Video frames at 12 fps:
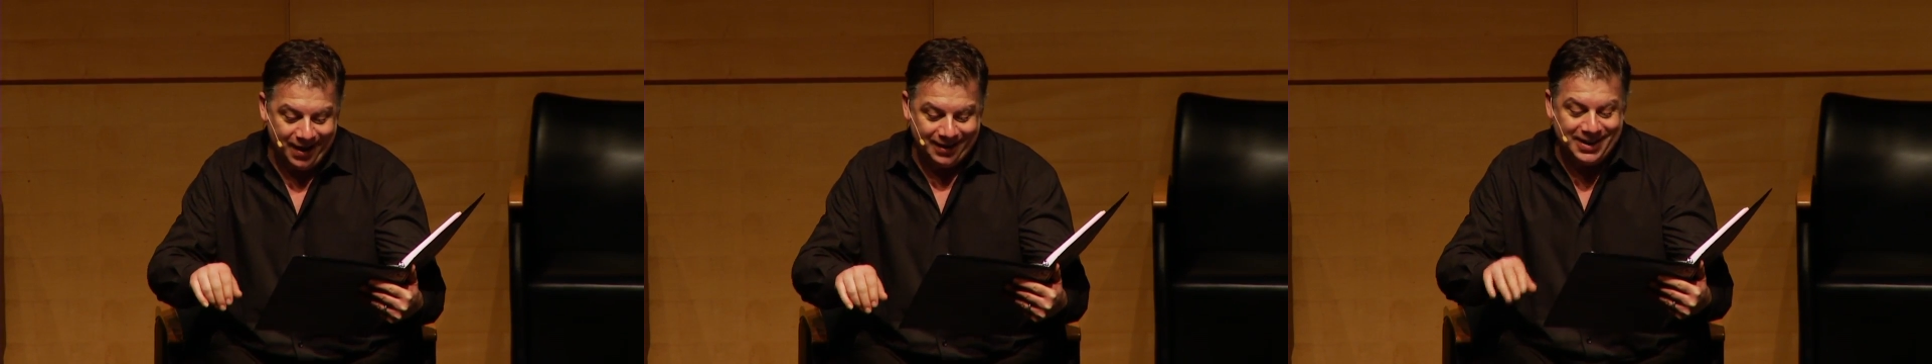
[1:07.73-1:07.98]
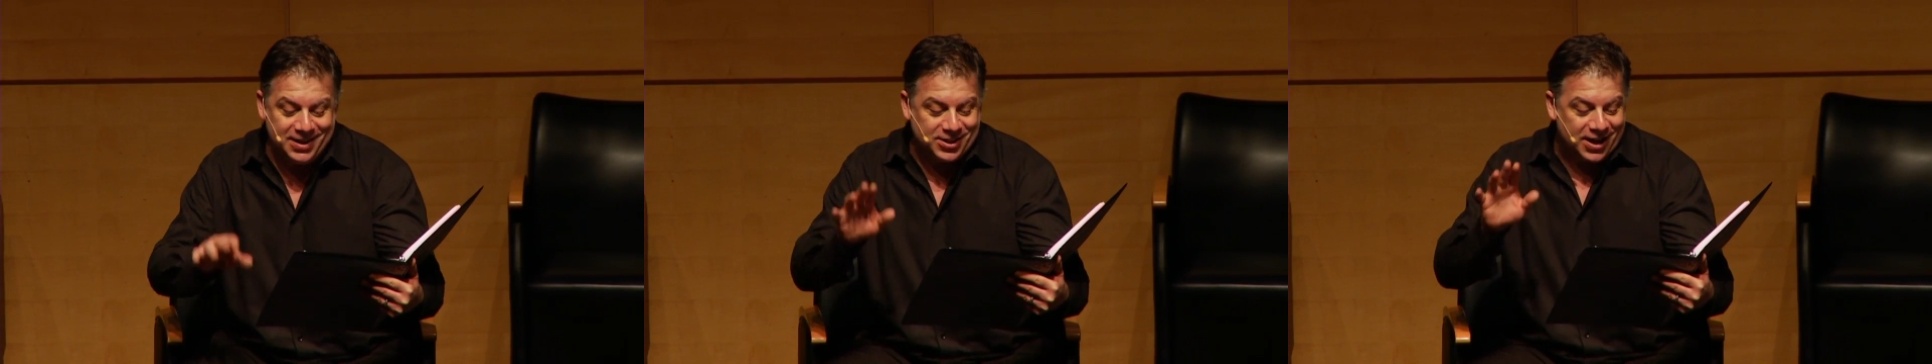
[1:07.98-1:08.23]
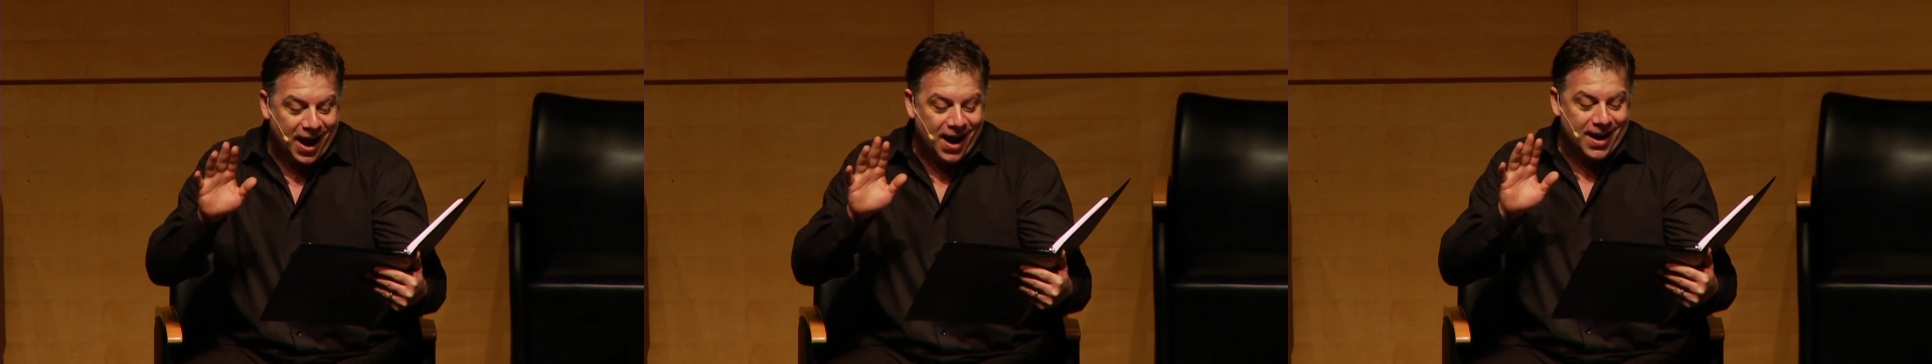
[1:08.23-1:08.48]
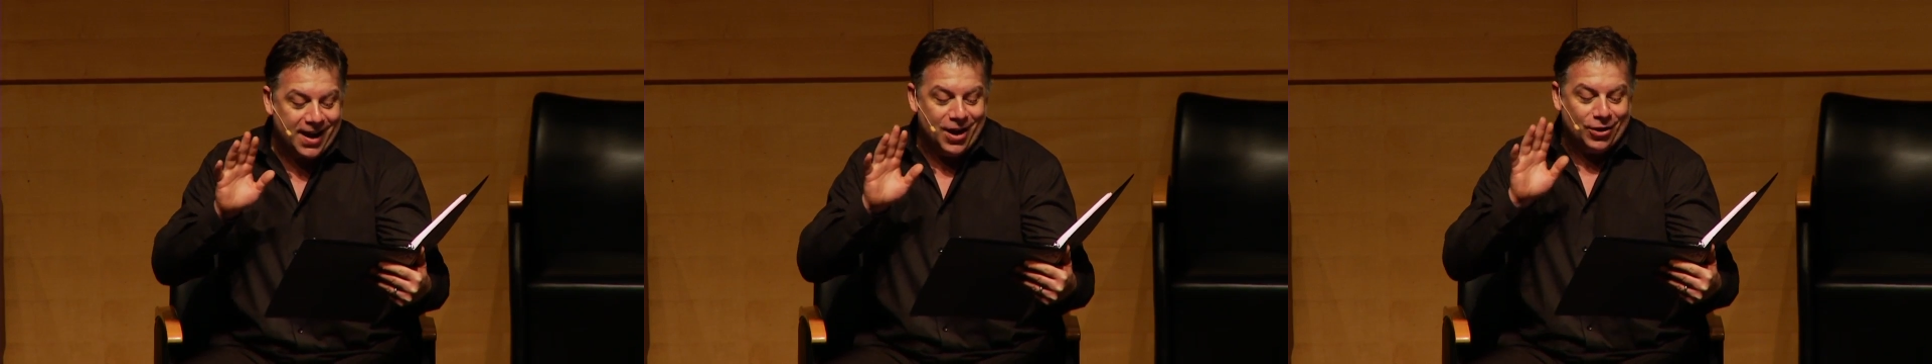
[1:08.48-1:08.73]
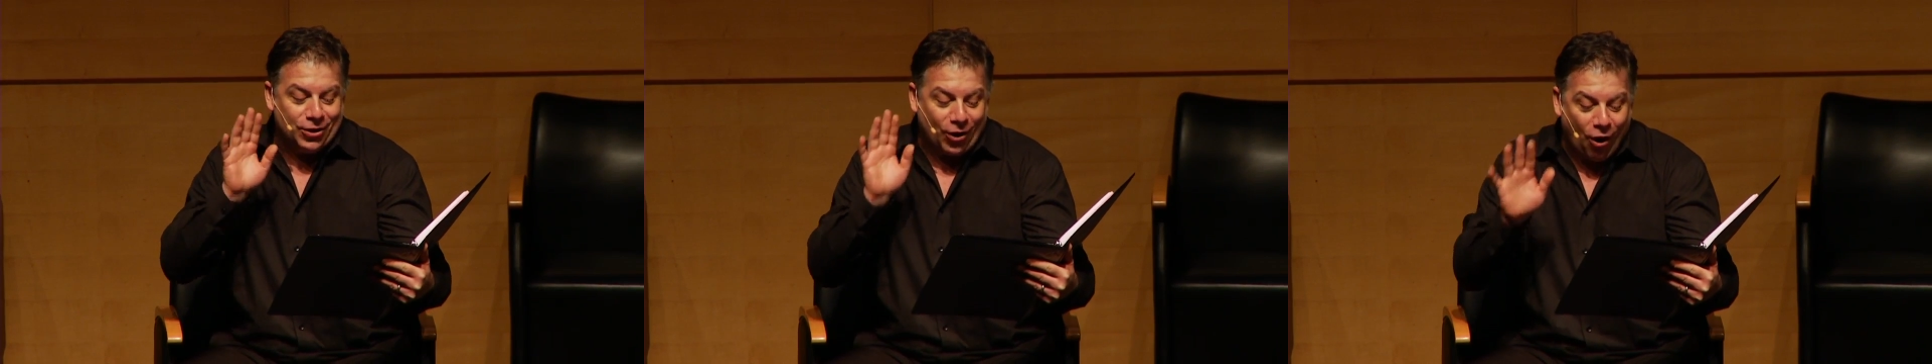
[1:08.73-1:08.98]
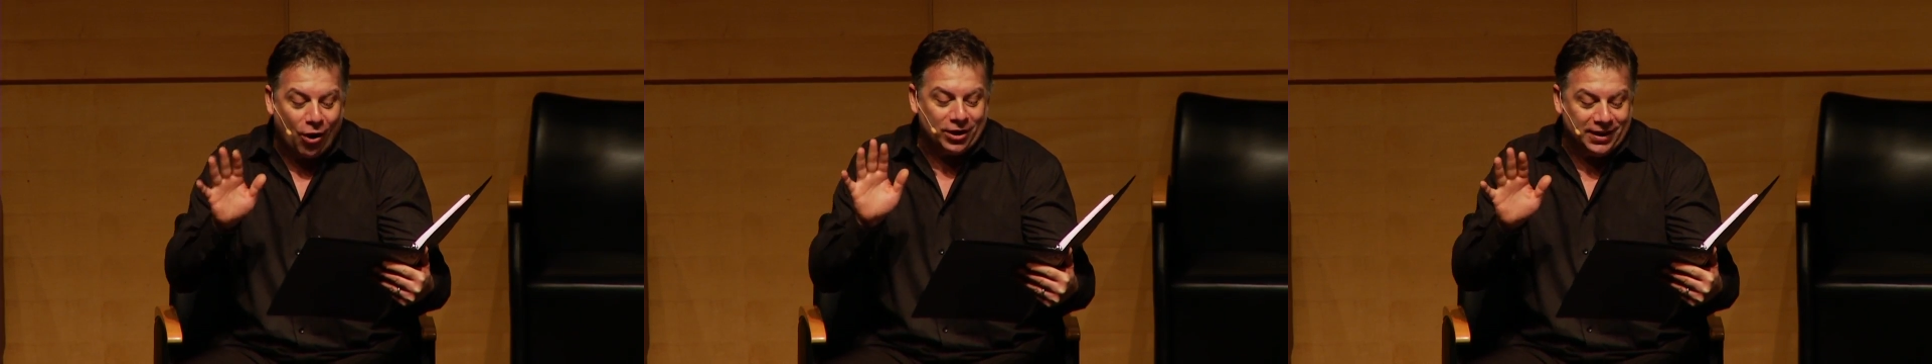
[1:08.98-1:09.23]
Lisa and I could
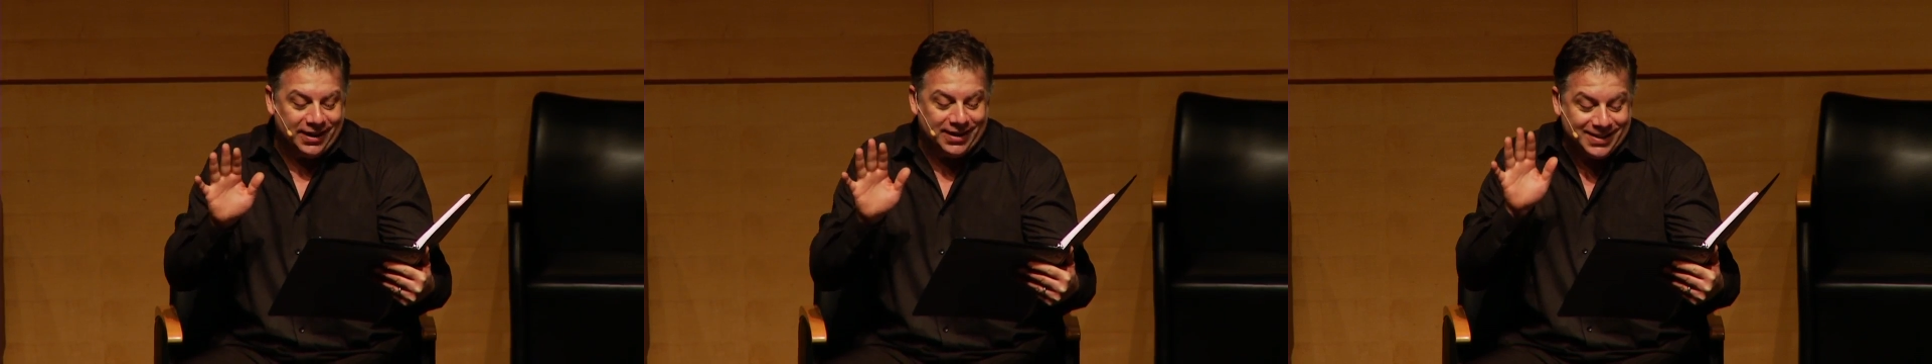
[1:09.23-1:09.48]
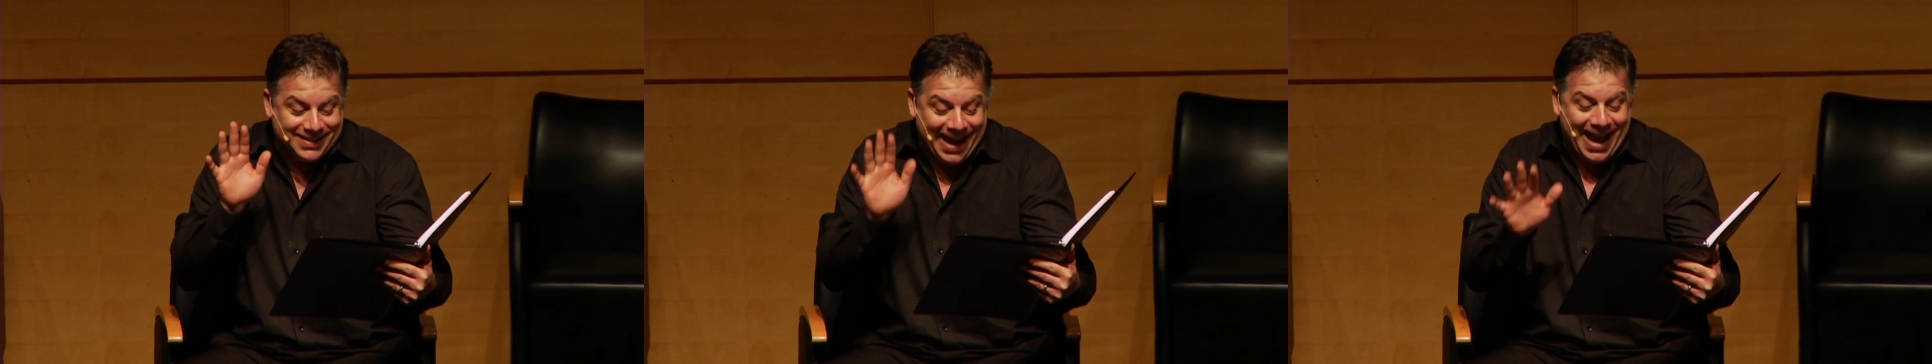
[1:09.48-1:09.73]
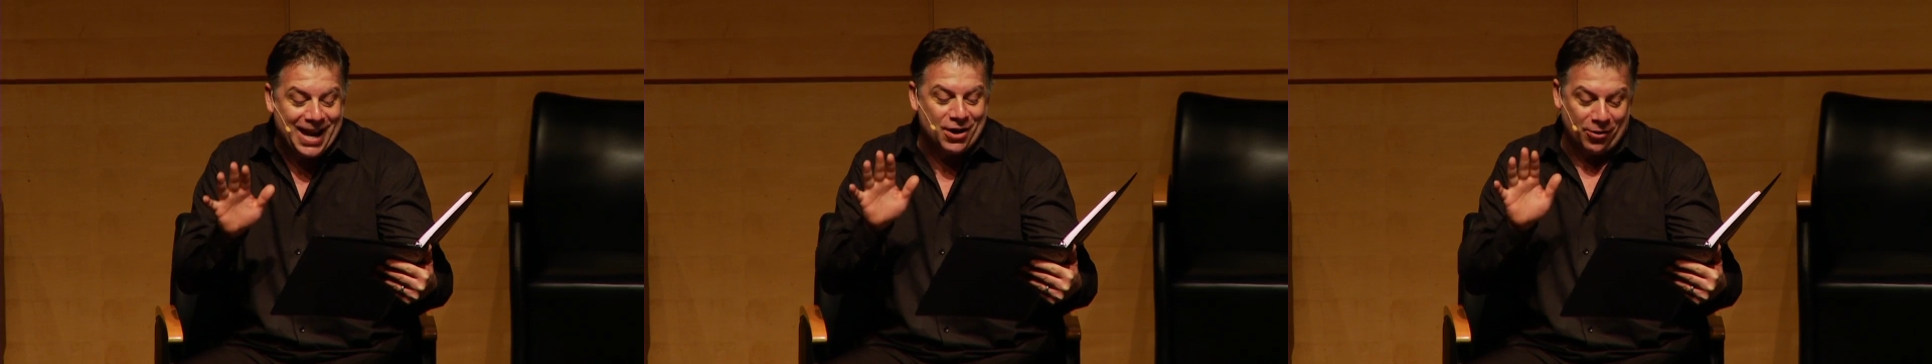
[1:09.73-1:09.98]
hardly contain